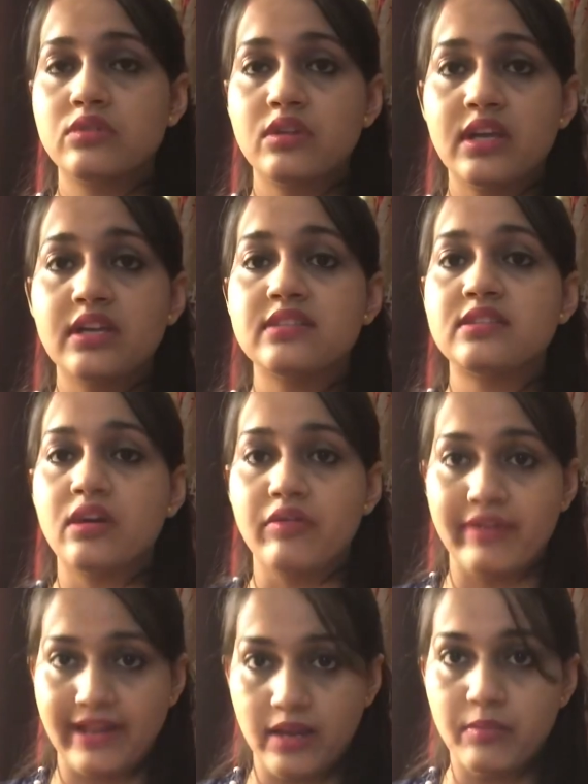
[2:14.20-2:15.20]
is
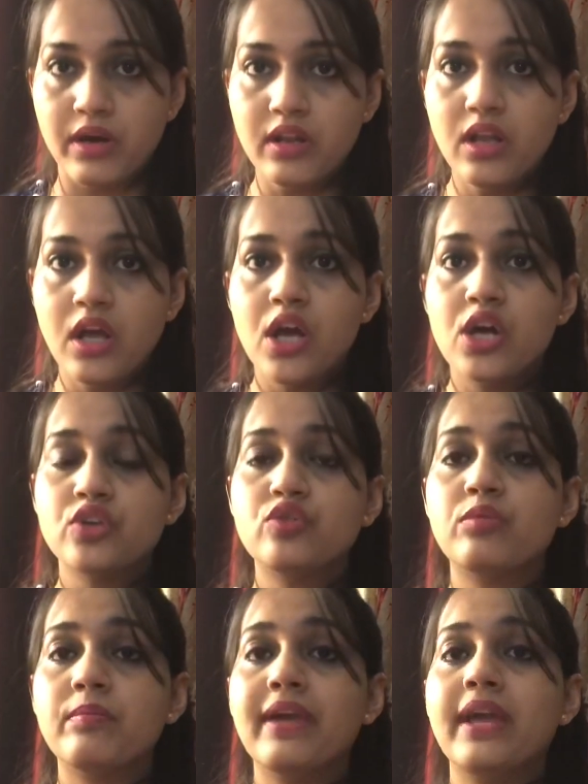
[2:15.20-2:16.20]
available to
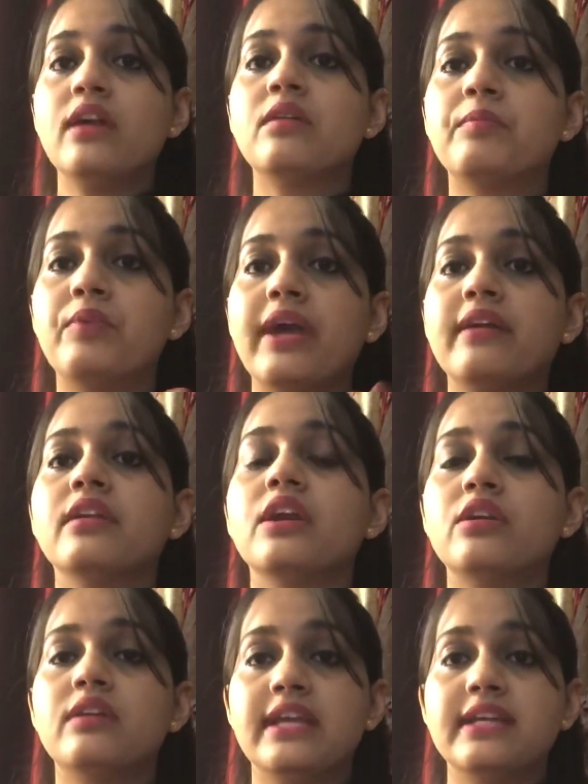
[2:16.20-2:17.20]
make
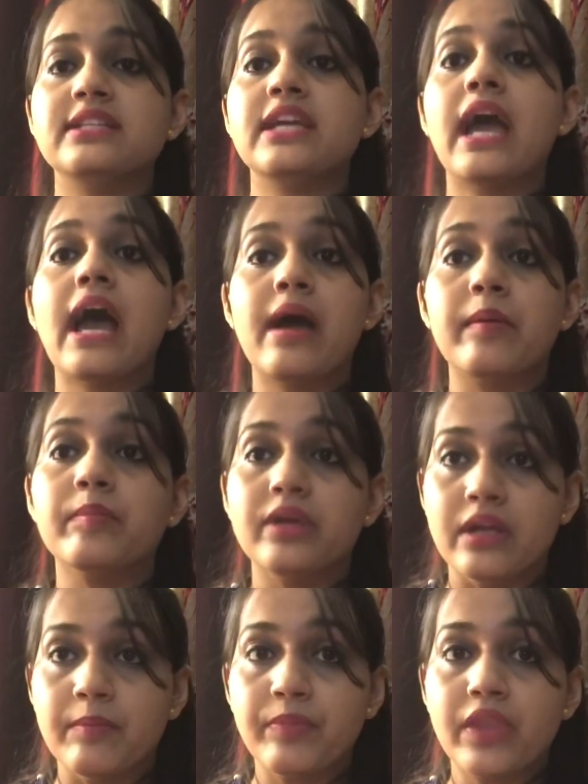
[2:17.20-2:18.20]
pregnant lady
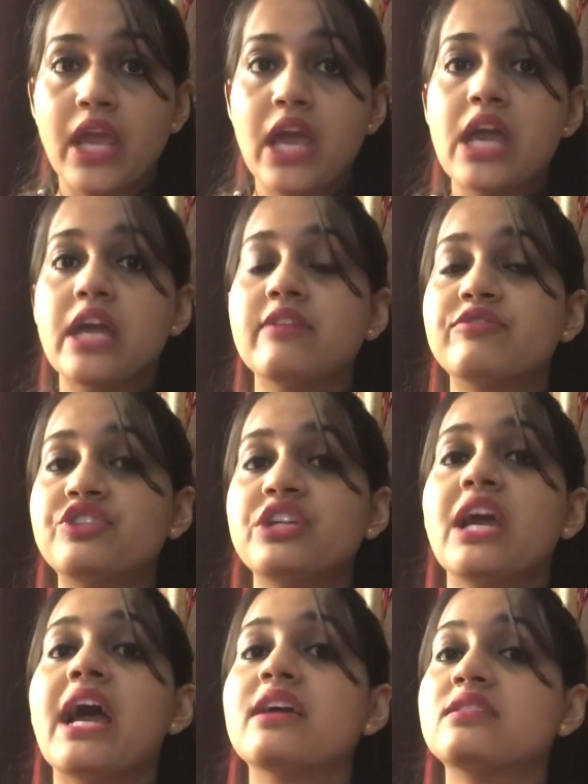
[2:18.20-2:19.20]
happy. If she
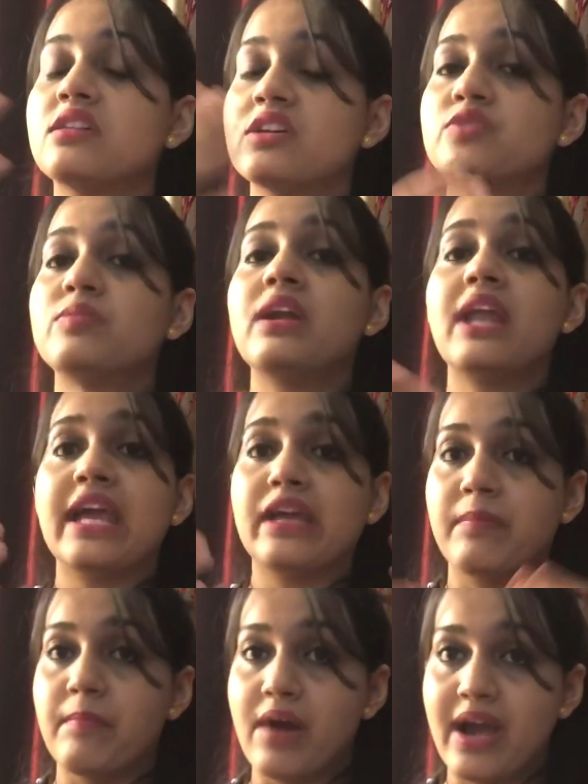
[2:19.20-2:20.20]
has husband like
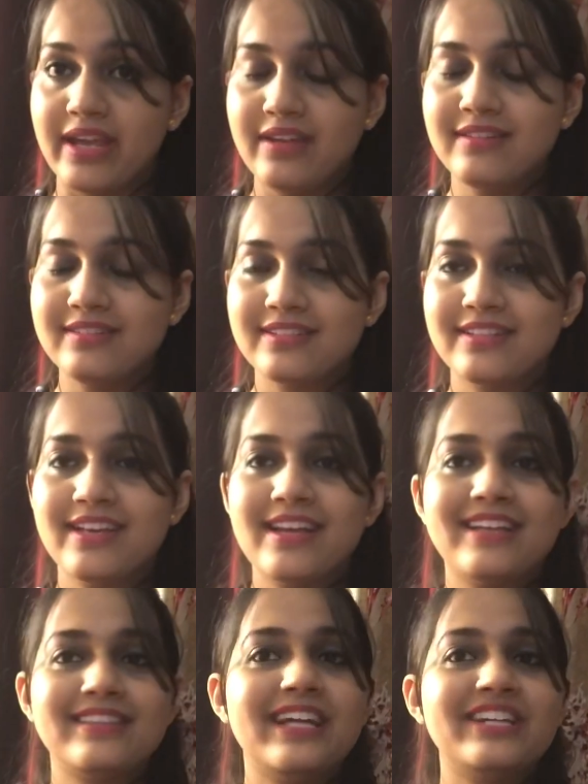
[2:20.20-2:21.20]
mine,
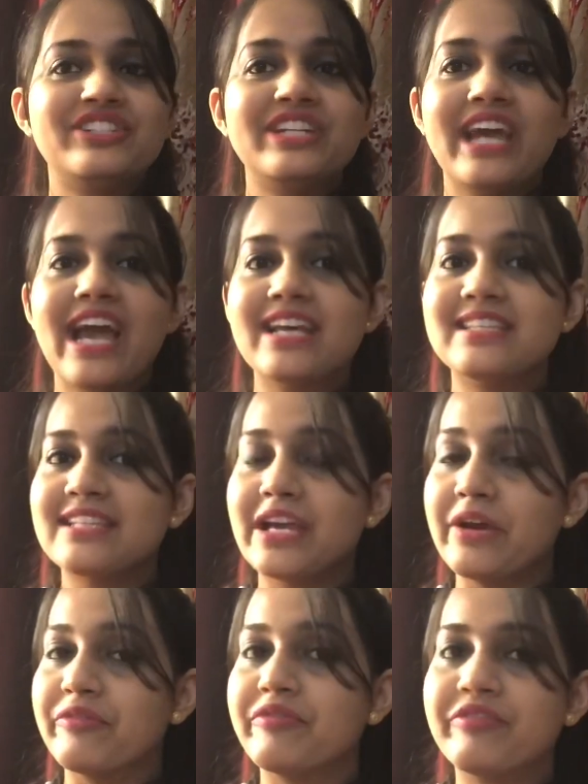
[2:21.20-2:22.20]
then she has
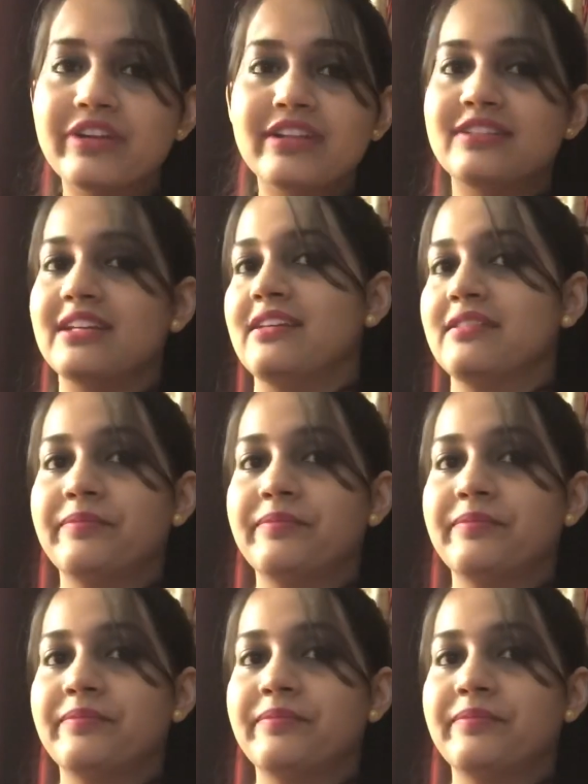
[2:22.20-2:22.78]
everything.